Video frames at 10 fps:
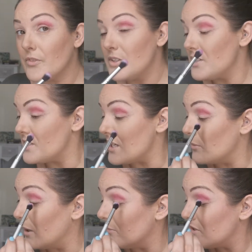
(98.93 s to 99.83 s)
You see
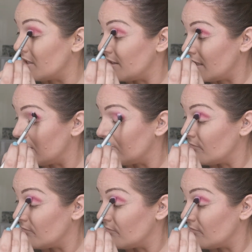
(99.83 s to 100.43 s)
what I'm doing there?